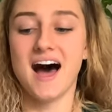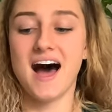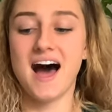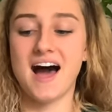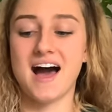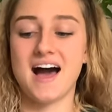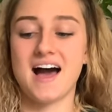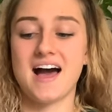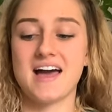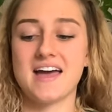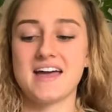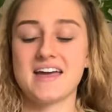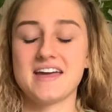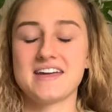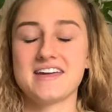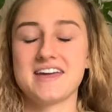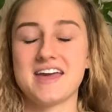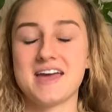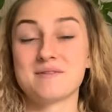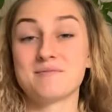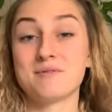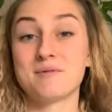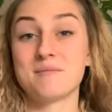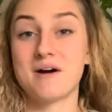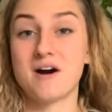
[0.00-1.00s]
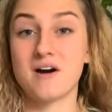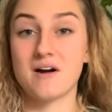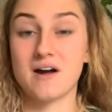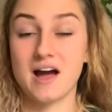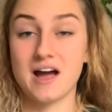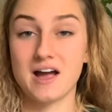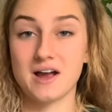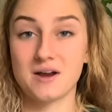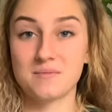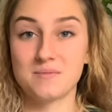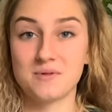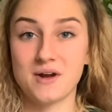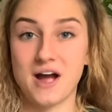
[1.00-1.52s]
I came about
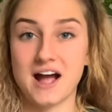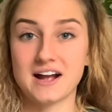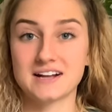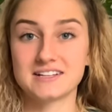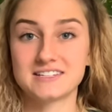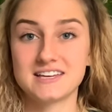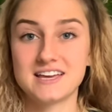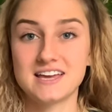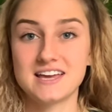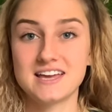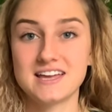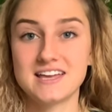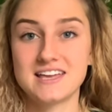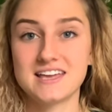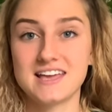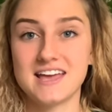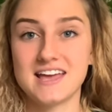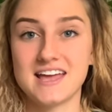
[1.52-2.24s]
chiropractic,